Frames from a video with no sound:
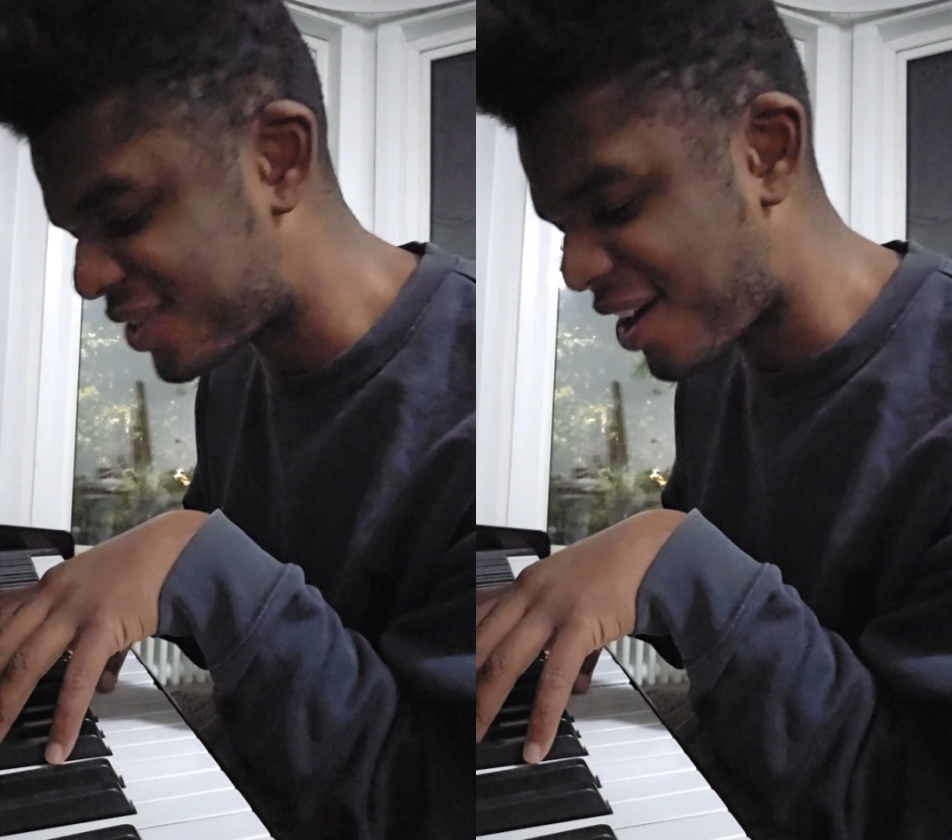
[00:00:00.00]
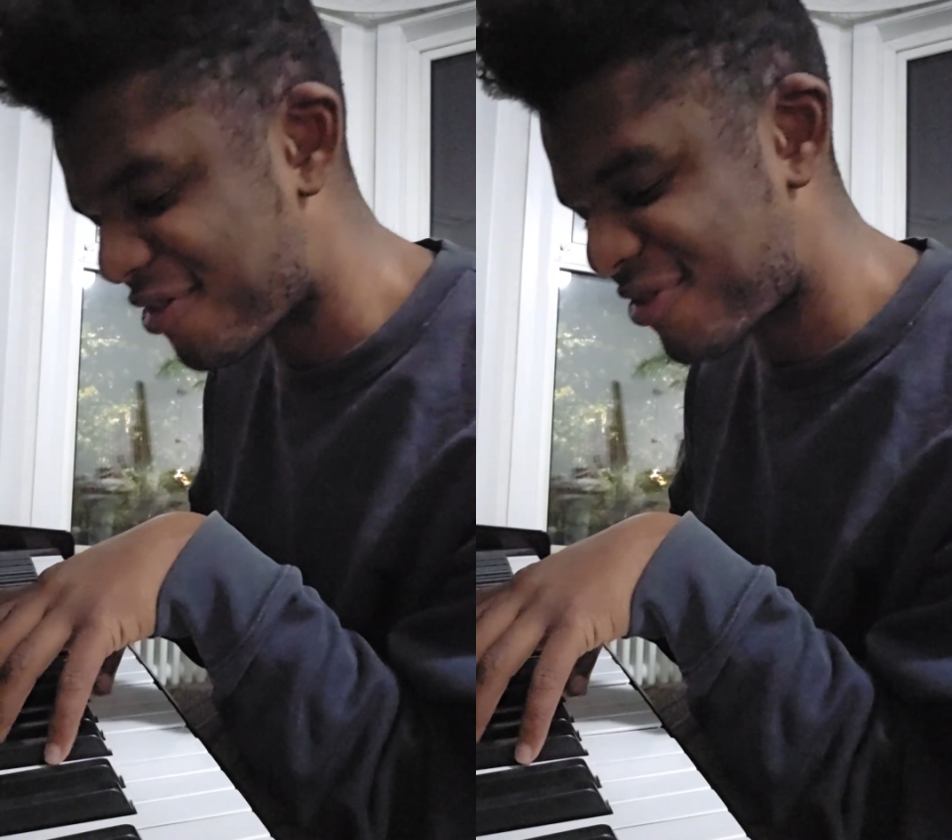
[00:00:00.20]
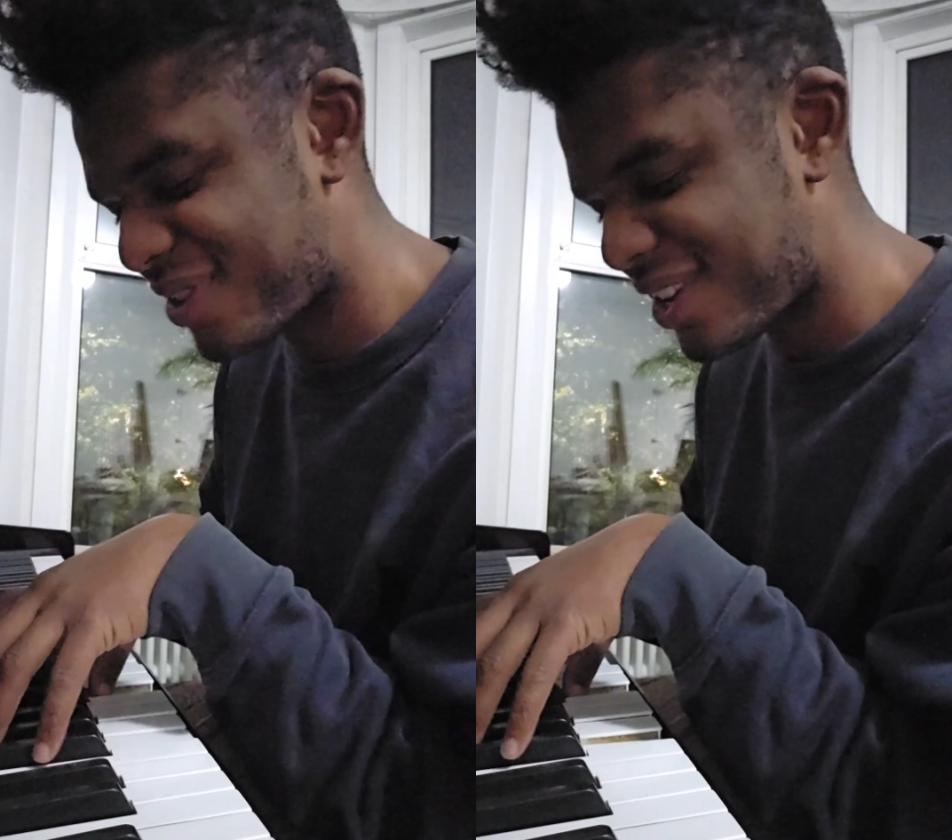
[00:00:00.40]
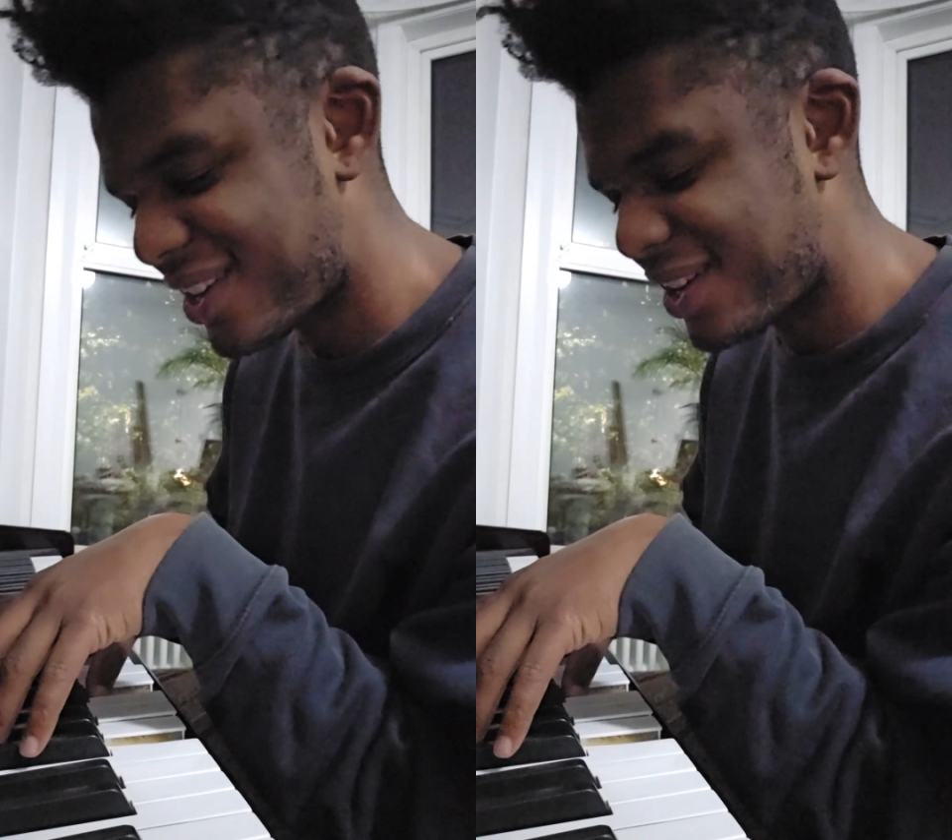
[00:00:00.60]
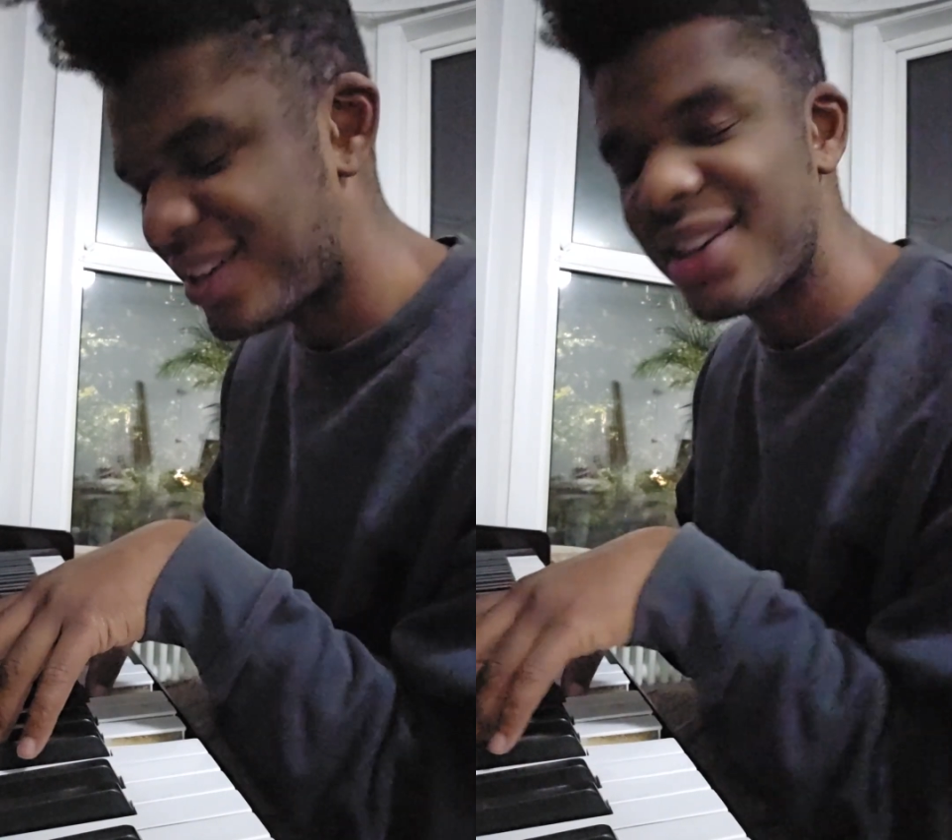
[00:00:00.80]
stuff
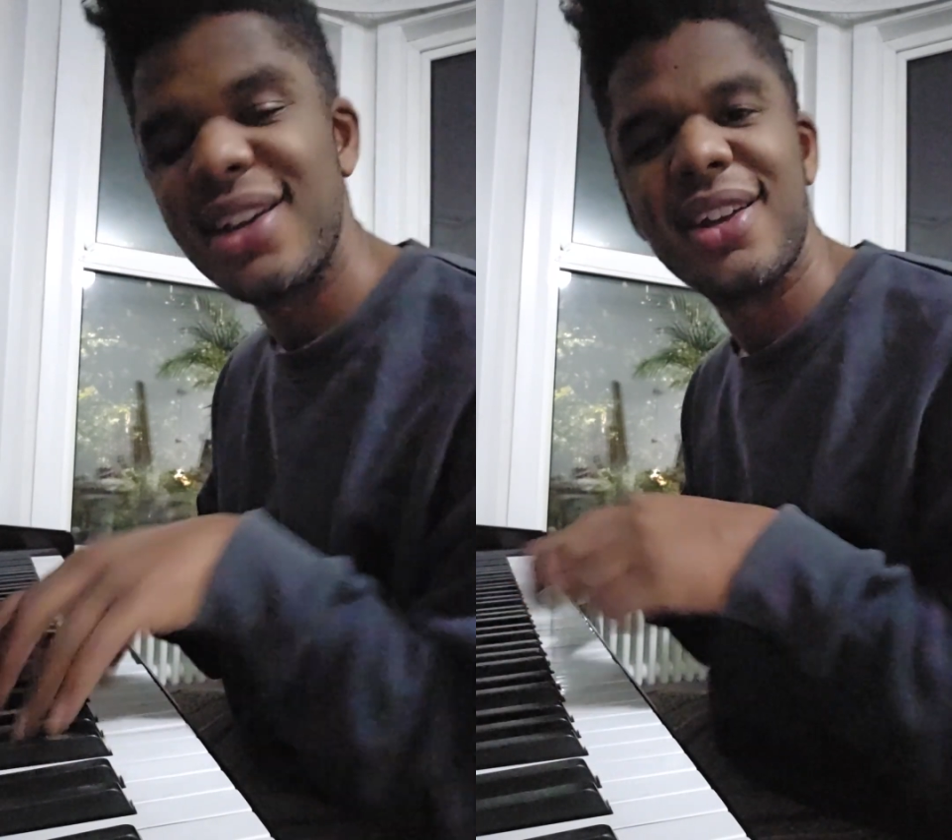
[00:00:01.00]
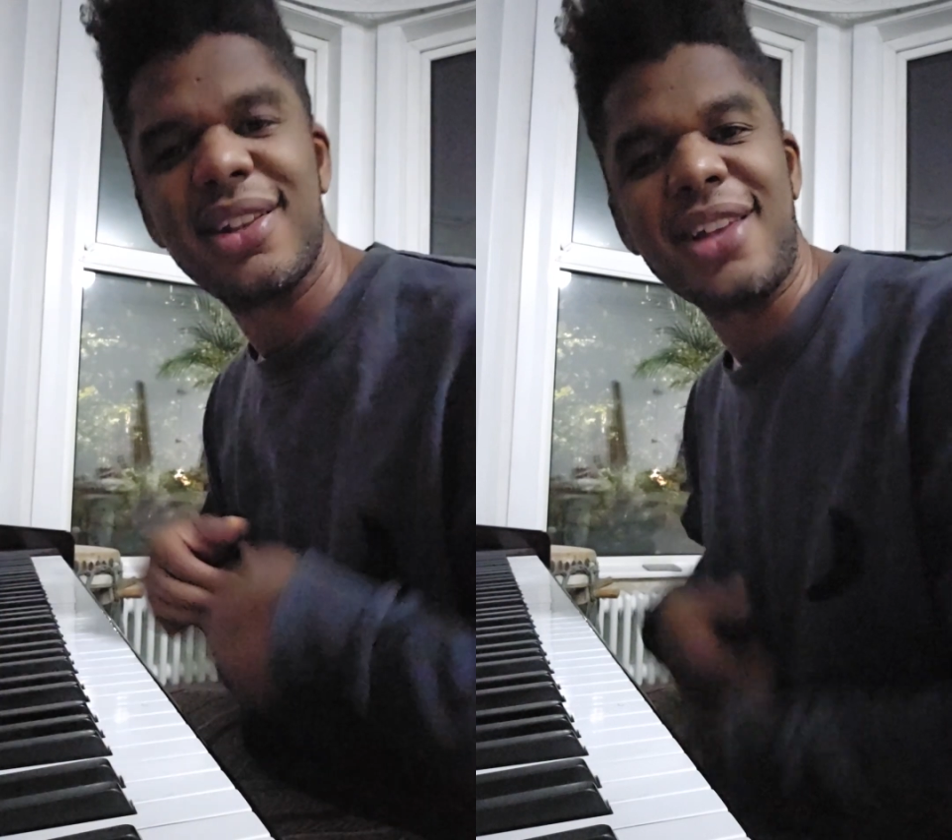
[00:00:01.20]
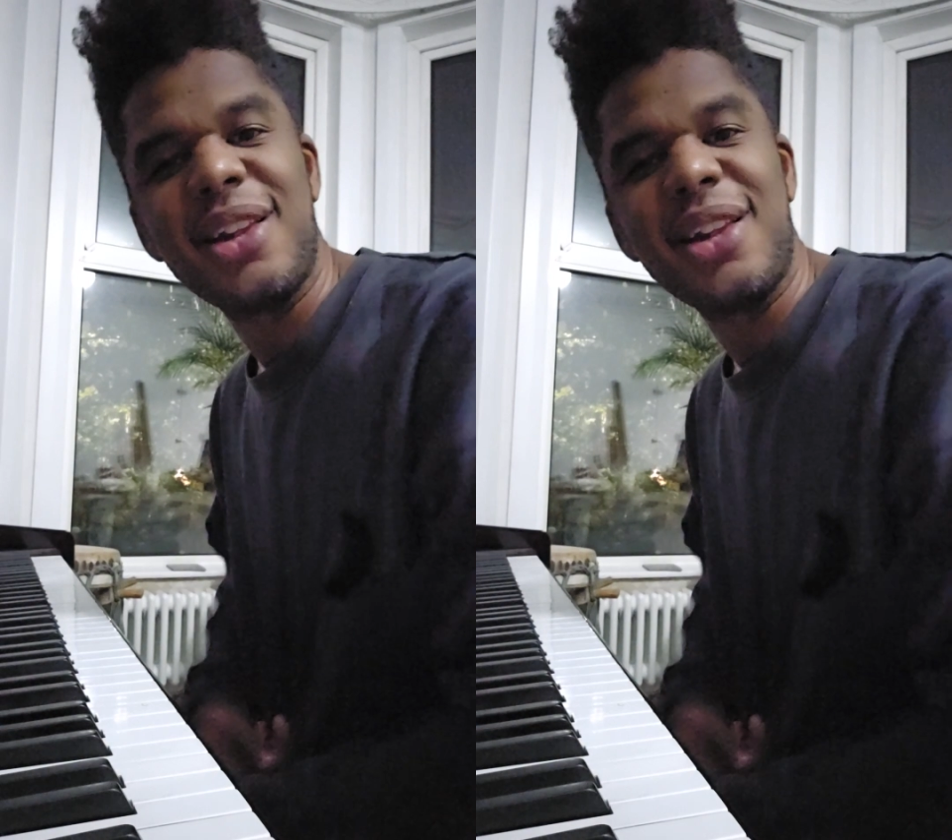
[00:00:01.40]
that